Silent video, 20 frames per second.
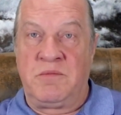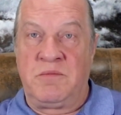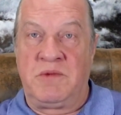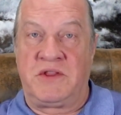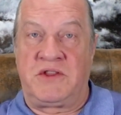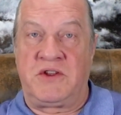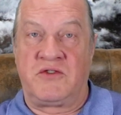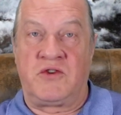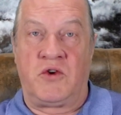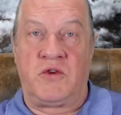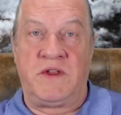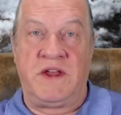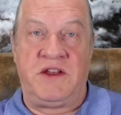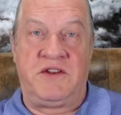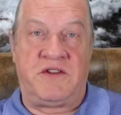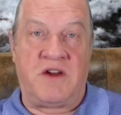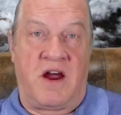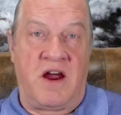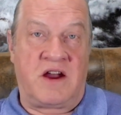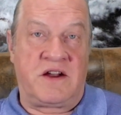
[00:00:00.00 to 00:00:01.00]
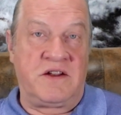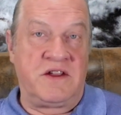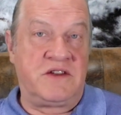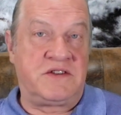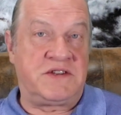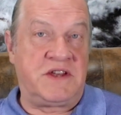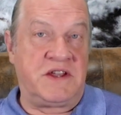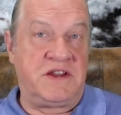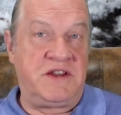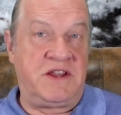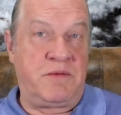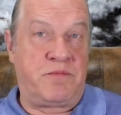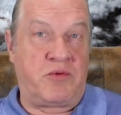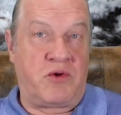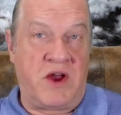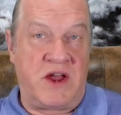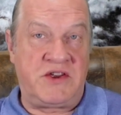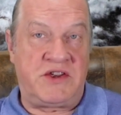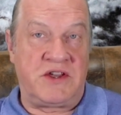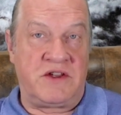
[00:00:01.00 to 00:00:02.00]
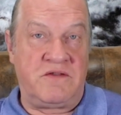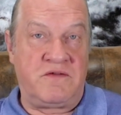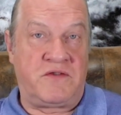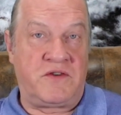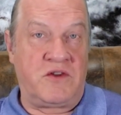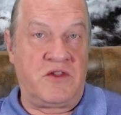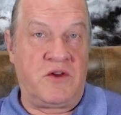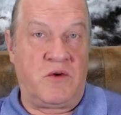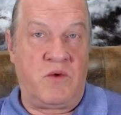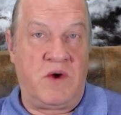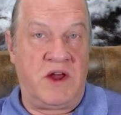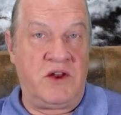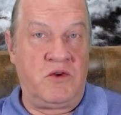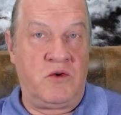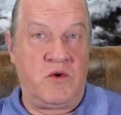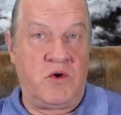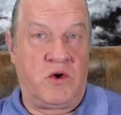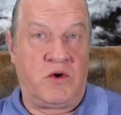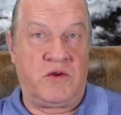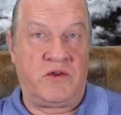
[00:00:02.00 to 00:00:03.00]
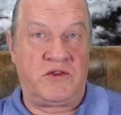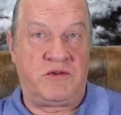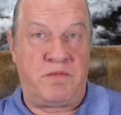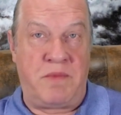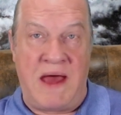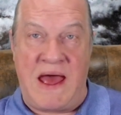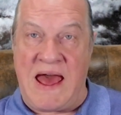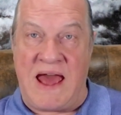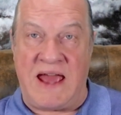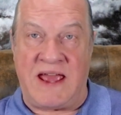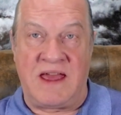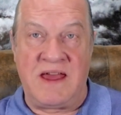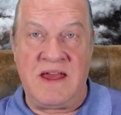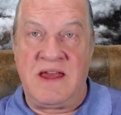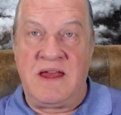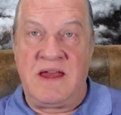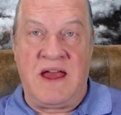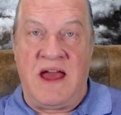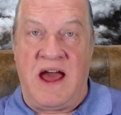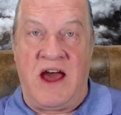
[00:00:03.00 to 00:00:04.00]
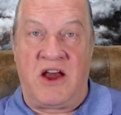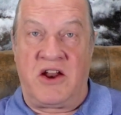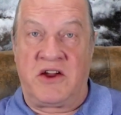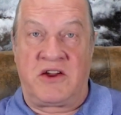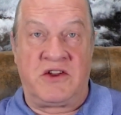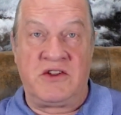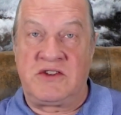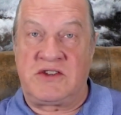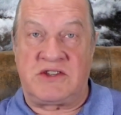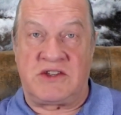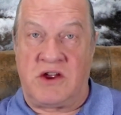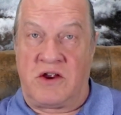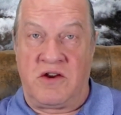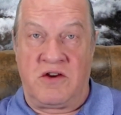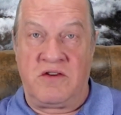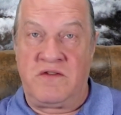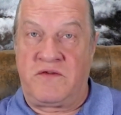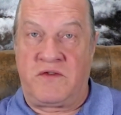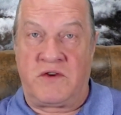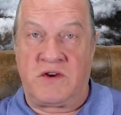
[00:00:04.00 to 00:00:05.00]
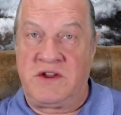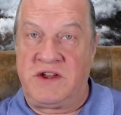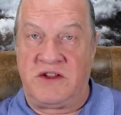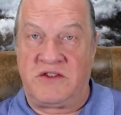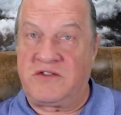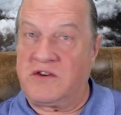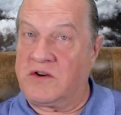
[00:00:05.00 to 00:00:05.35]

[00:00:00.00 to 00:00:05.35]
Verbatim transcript: But there's only darkness and depression for the one who holds back out of concern for his